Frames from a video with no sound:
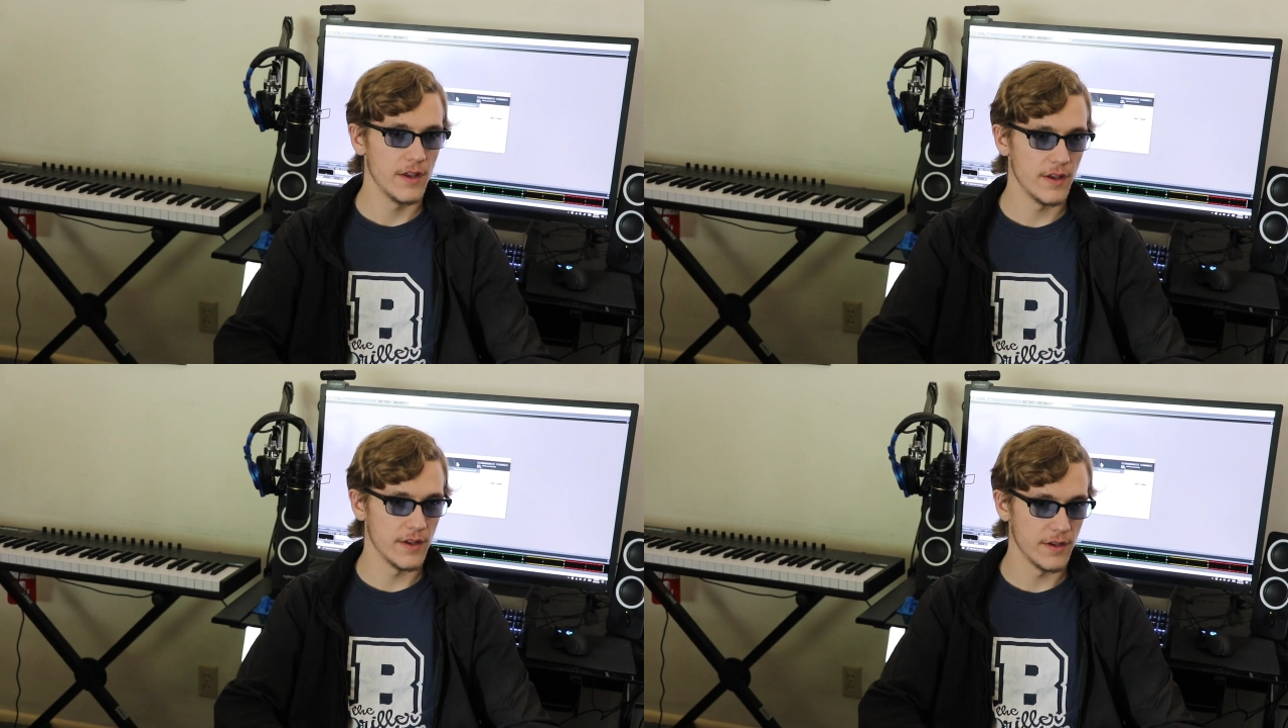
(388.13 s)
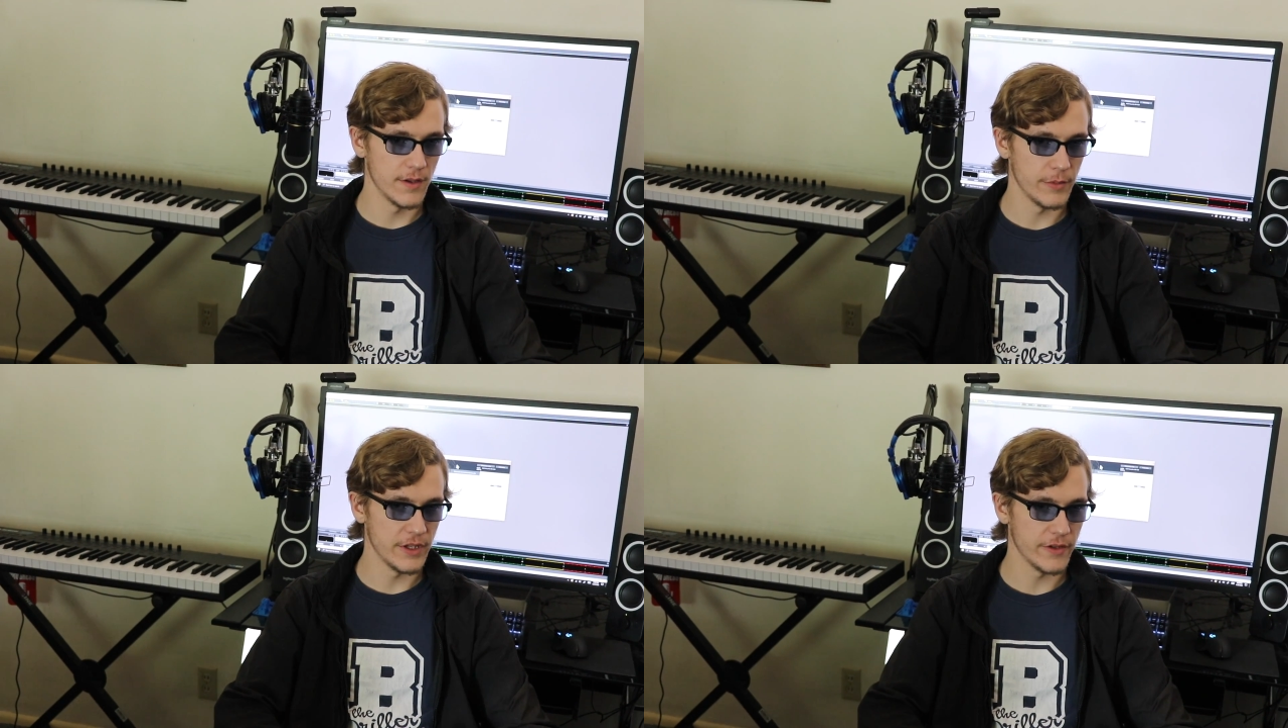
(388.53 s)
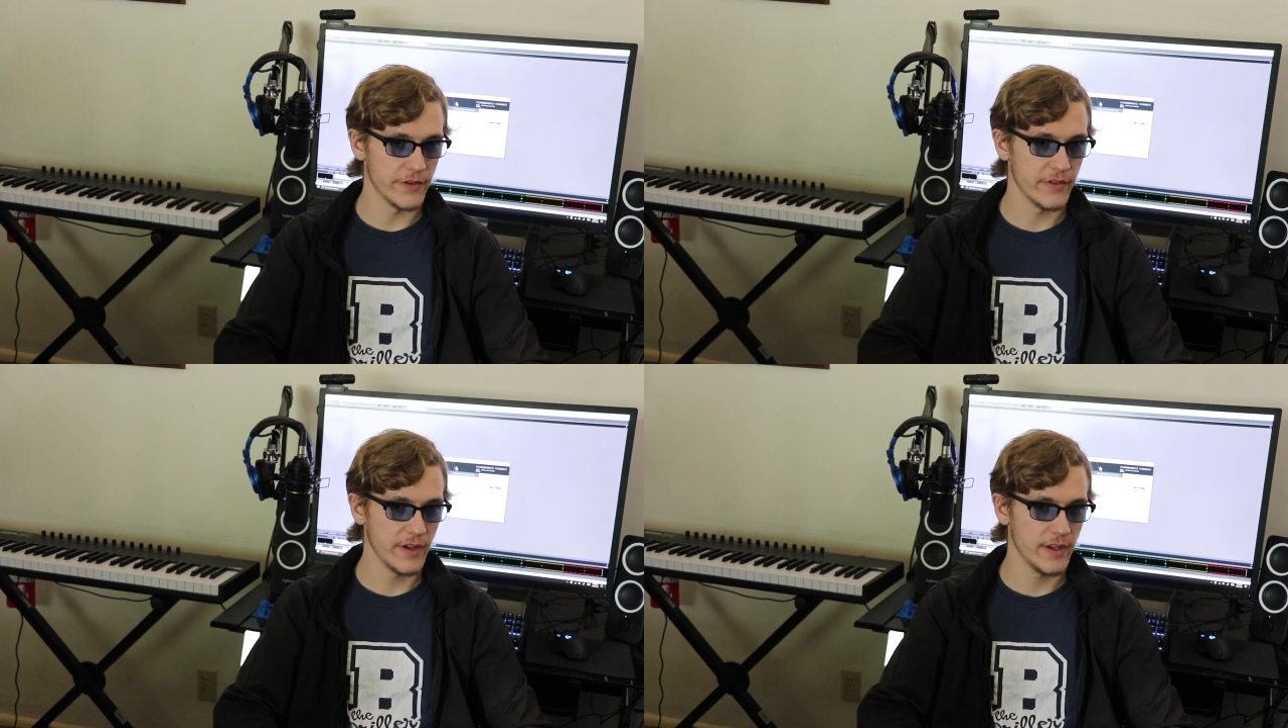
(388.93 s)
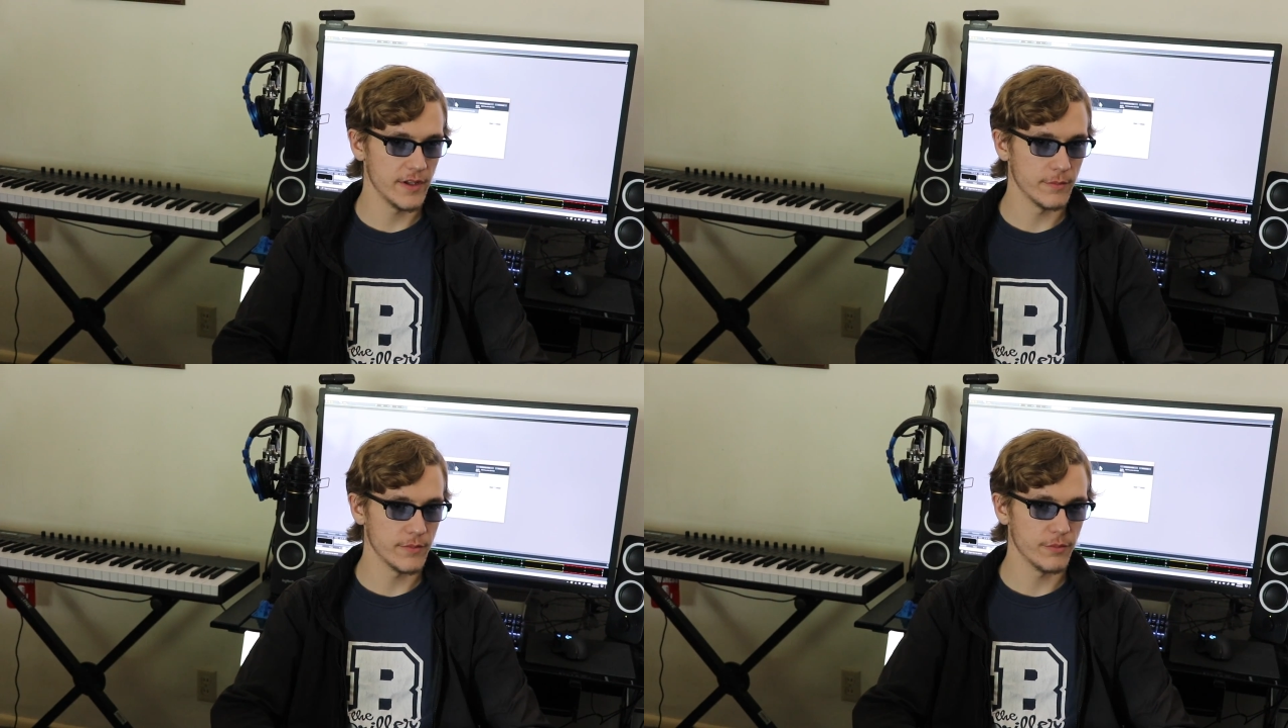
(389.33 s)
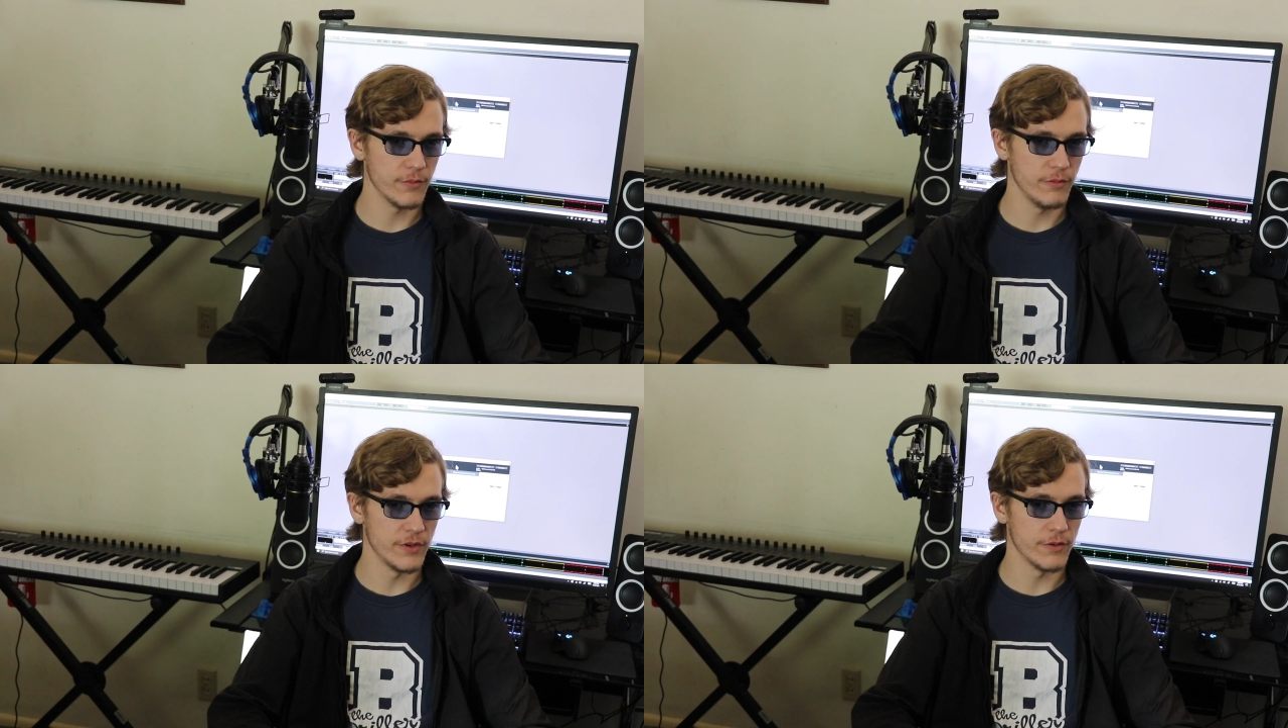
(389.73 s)
and on the side I'm
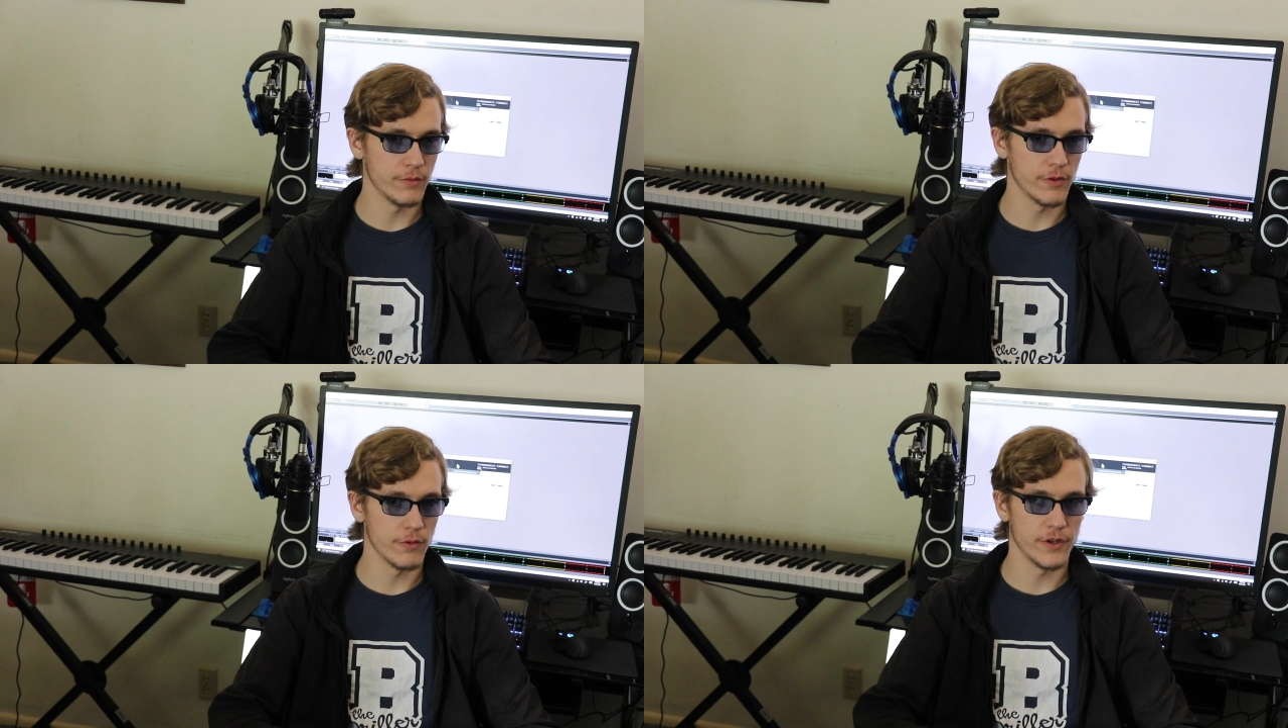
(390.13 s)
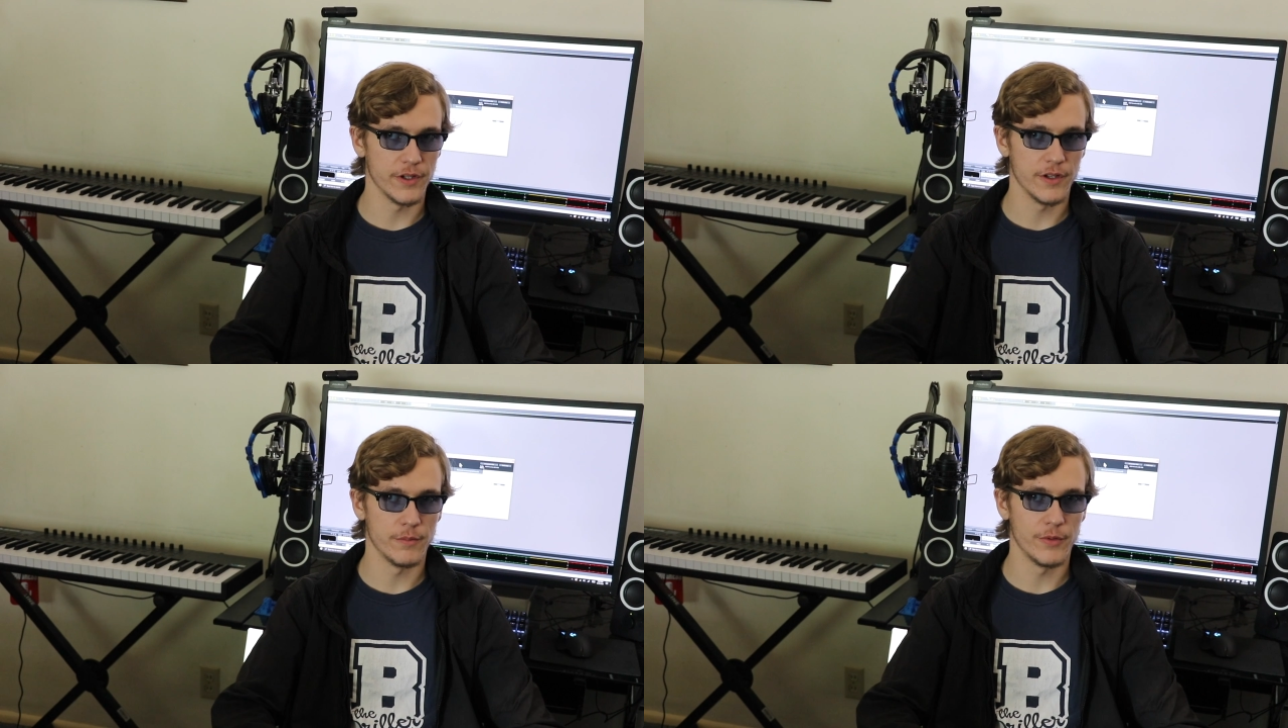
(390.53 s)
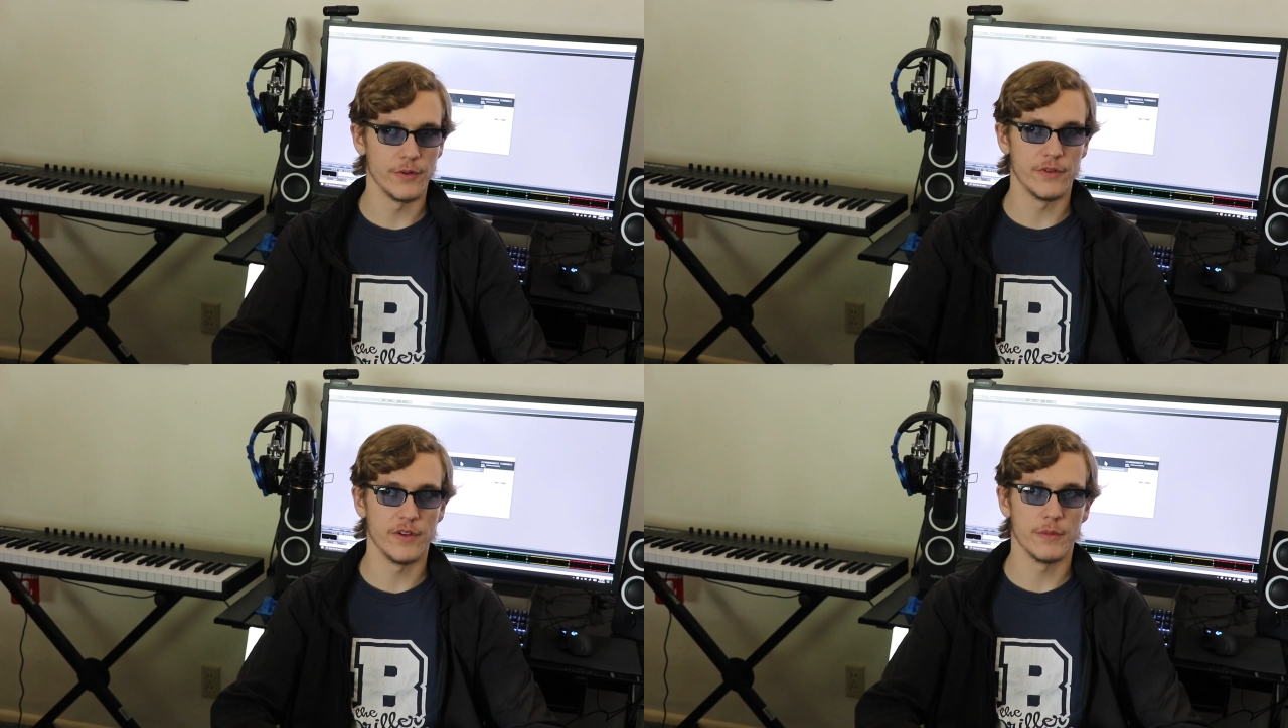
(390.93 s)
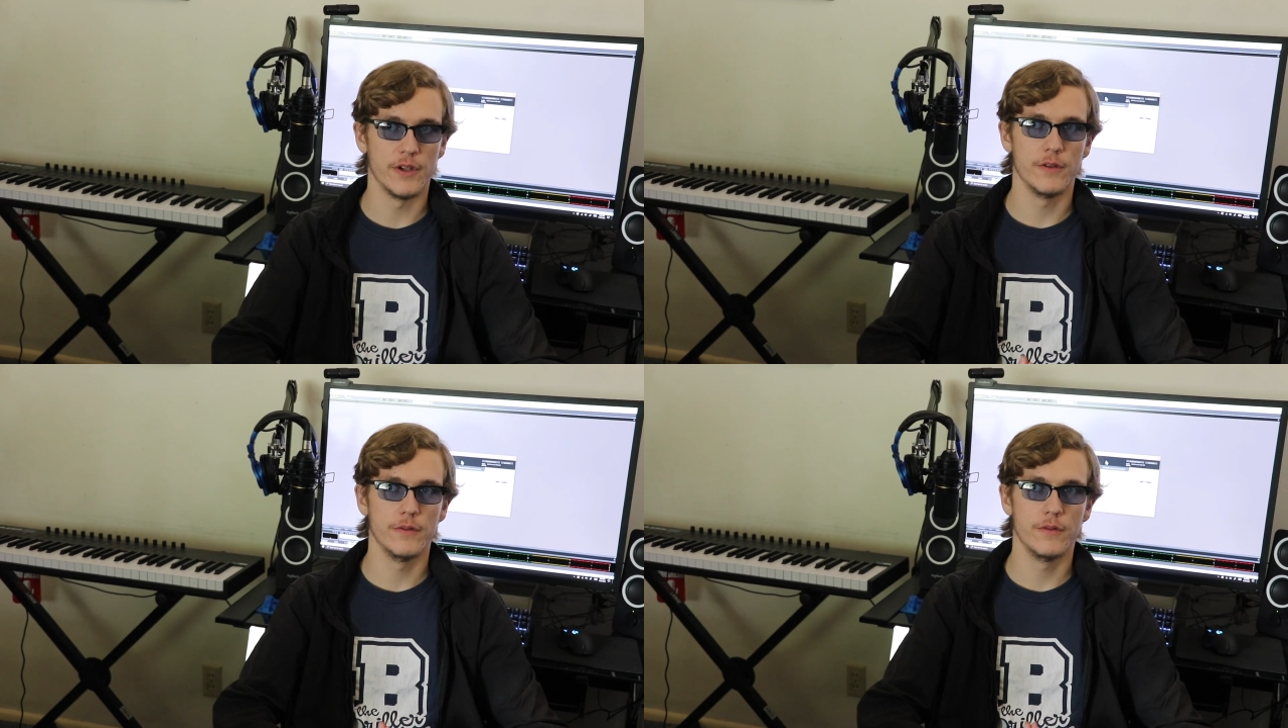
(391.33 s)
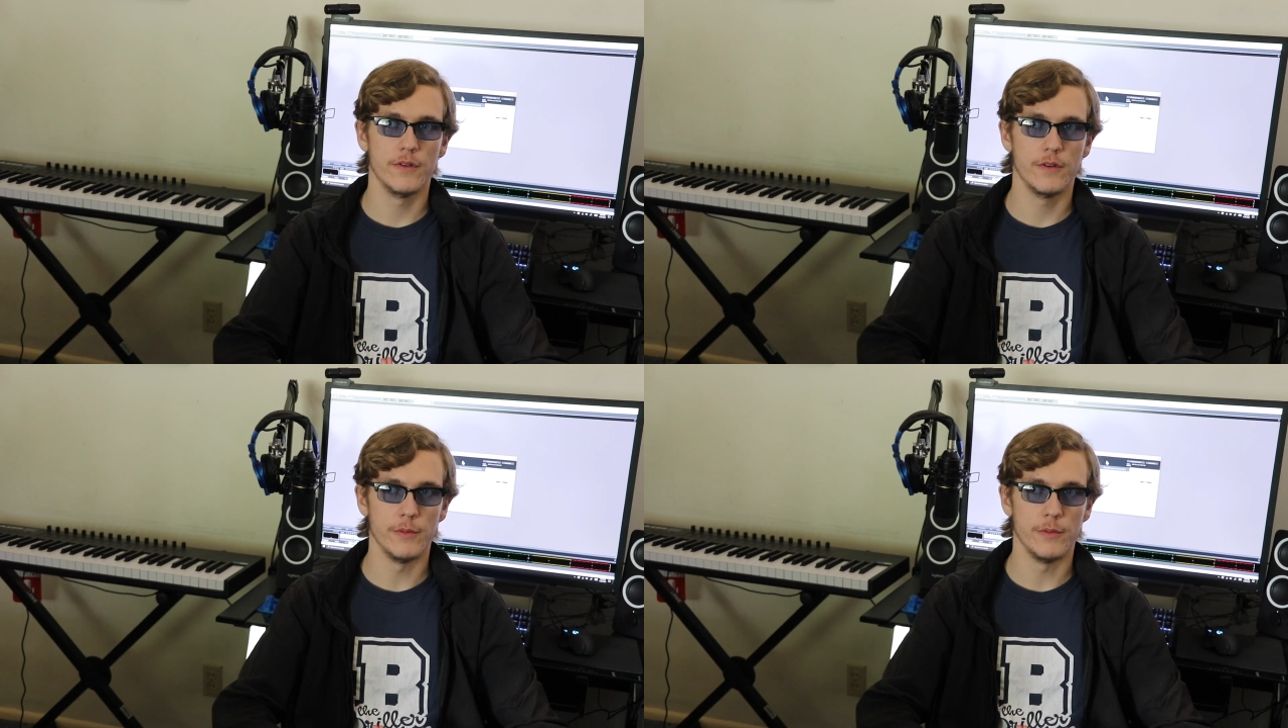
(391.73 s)
recording and producing my own